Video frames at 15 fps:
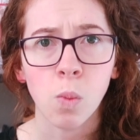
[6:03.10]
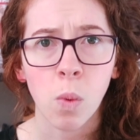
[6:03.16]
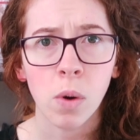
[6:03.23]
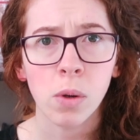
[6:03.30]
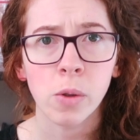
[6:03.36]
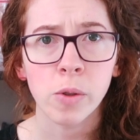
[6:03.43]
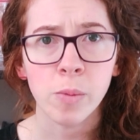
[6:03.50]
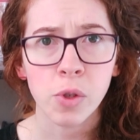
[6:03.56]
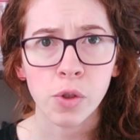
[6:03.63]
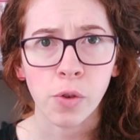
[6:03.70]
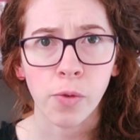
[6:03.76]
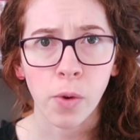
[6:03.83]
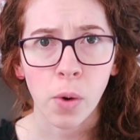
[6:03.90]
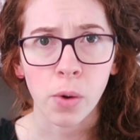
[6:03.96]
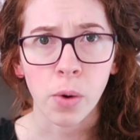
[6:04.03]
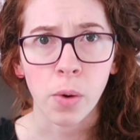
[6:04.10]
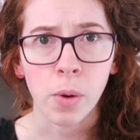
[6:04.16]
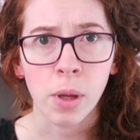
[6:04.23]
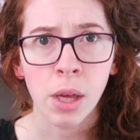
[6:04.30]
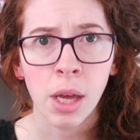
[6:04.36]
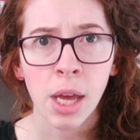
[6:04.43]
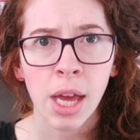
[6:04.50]
world, Mr. Frodo,
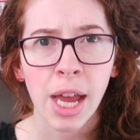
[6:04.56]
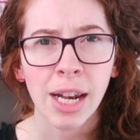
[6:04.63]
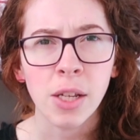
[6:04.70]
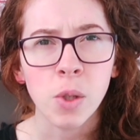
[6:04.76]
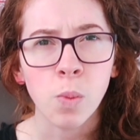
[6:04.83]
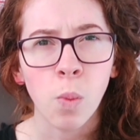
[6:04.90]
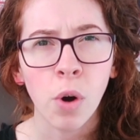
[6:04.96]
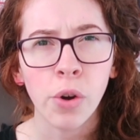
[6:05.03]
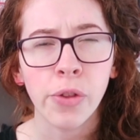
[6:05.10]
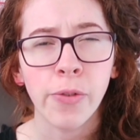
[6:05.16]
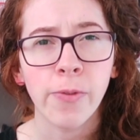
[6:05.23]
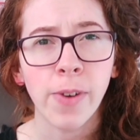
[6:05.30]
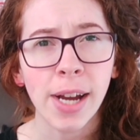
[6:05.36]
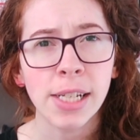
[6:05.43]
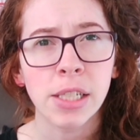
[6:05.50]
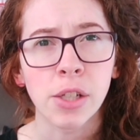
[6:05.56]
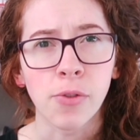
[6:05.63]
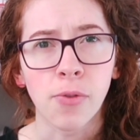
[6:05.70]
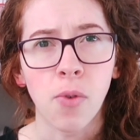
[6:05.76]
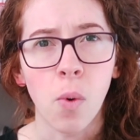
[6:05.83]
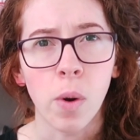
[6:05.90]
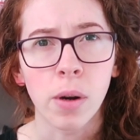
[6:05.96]
and it's worth fighting
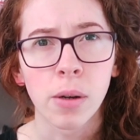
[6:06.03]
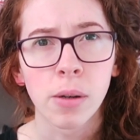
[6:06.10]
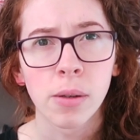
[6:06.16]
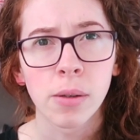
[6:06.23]
for.